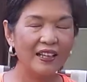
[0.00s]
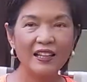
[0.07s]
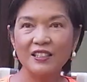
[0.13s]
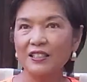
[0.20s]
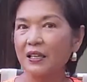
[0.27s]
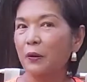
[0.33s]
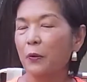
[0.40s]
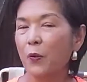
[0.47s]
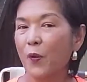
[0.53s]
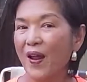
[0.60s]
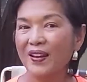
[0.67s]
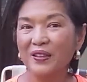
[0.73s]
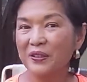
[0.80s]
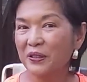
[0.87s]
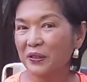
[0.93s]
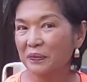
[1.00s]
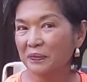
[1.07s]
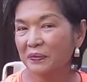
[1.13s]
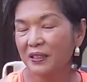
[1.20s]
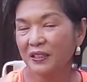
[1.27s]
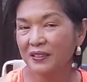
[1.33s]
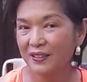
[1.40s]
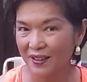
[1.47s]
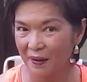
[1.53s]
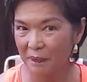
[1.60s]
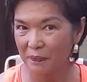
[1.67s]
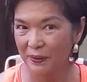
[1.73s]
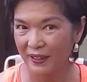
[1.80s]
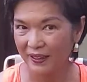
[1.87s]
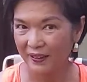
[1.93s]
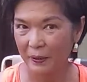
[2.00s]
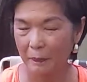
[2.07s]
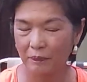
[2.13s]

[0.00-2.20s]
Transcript: It's a random topic.